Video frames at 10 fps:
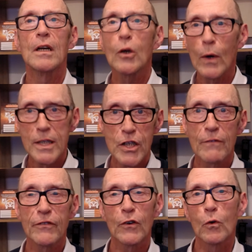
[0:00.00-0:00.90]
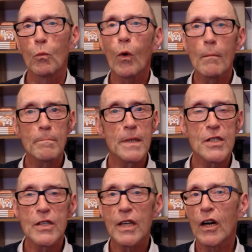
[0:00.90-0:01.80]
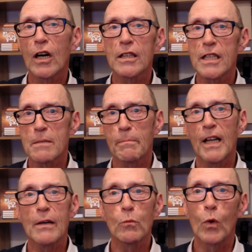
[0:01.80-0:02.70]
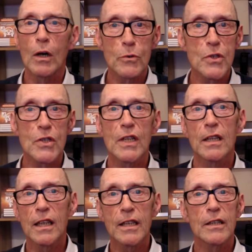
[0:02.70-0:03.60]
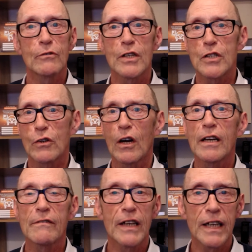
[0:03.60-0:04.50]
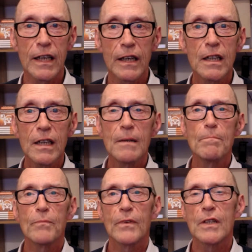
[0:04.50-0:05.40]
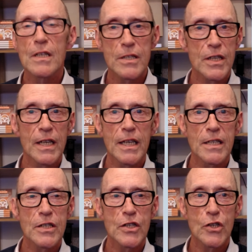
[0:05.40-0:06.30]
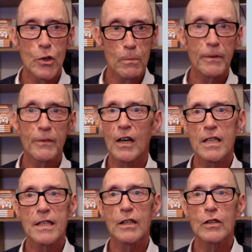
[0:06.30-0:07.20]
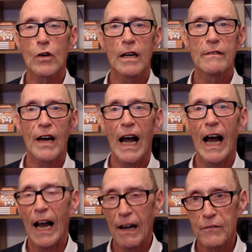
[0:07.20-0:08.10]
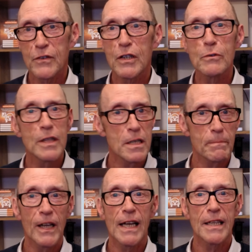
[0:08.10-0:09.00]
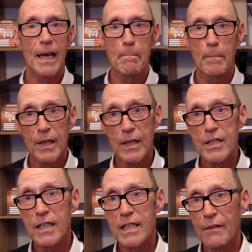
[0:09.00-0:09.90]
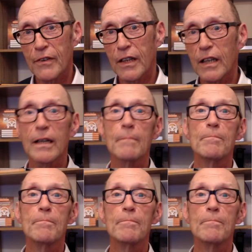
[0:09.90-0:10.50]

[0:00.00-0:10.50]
Question 4. What must the car display whilst the learner is driving? Does the supervising driver have to display their birth certificate?